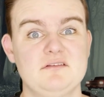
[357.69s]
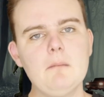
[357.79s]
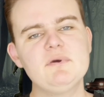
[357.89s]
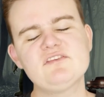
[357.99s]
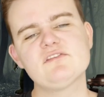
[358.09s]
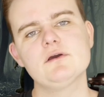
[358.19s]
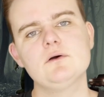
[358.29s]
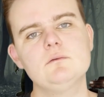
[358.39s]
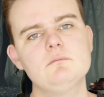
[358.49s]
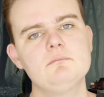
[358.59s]
But
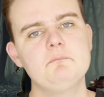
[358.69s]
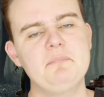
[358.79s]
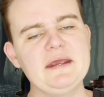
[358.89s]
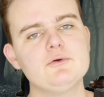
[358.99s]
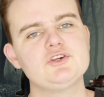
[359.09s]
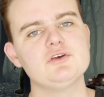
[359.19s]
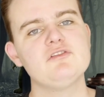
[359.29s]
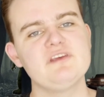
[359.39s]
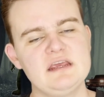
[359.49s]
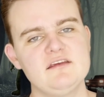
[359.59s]
still,
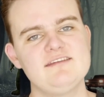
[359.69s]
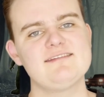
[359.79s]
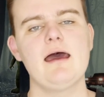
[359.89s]
Beetlejuice is